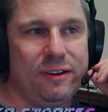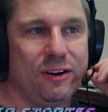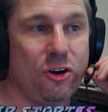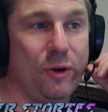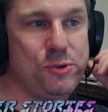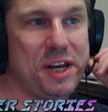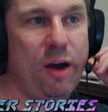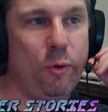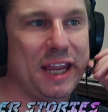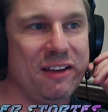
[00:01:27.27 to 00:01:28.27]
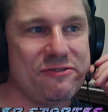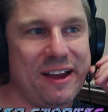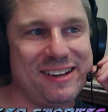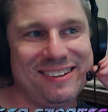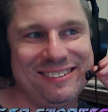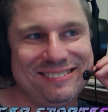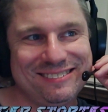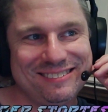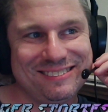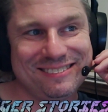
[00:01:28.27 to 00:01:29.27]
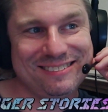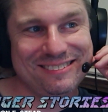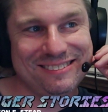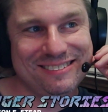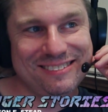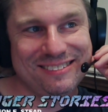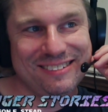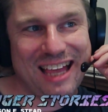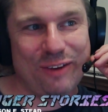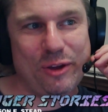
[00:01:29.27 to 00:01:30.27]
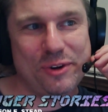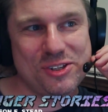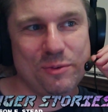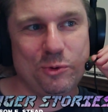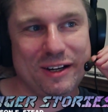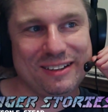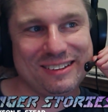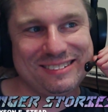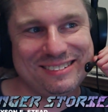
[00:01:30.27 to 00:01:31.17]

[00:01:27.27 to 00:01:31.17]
are going to a networking event, and we wish them well.